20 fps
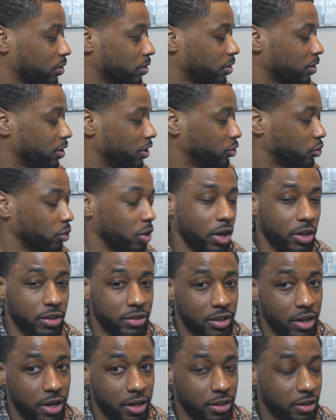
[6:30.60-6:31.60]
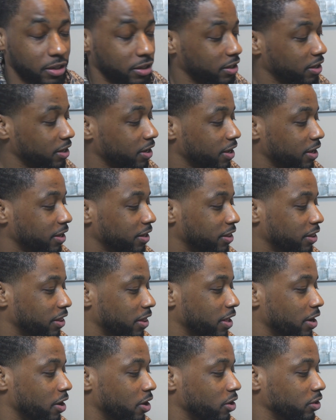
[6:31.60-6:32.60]
Israel Adesanya,
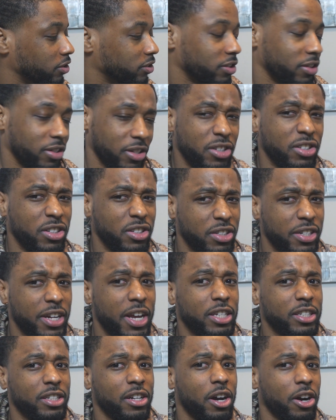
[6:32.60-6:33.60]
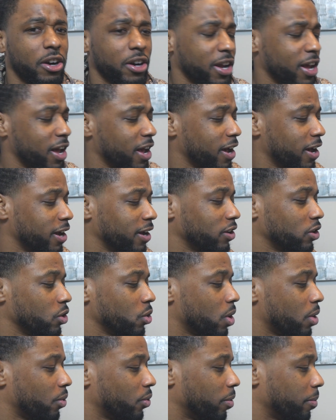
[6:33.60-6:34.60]
there's a chance our guy
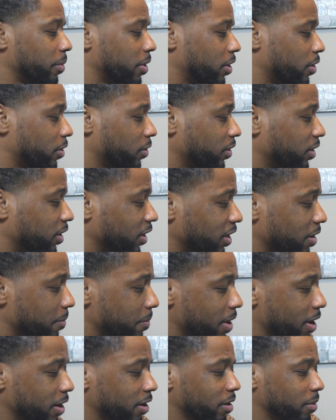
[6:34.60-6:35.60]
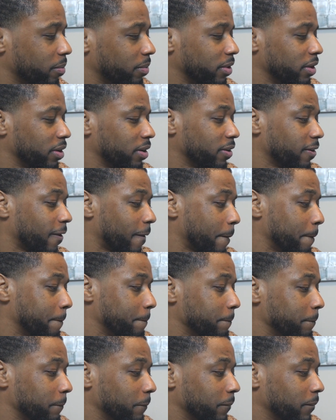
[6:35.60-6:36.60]
Yoel Romero can get back up there.
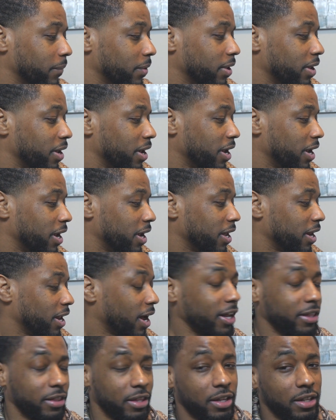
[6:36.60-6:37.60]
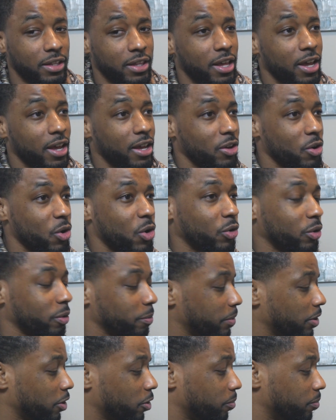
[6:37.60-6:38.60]
And I think that Yoel
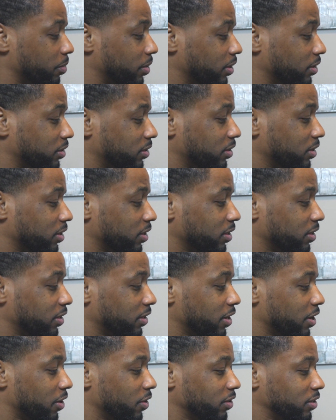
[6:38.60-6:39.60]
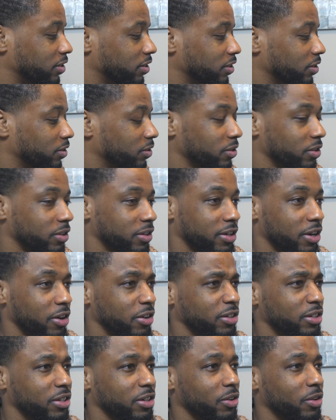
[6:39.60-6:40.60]
Romero beats Darren Till.
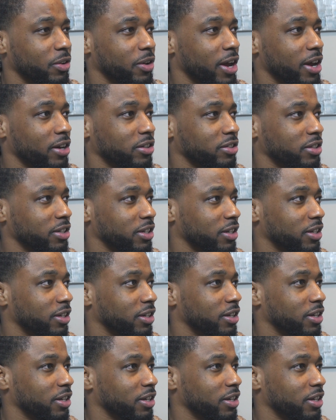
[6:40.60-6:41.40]
Darren Till actually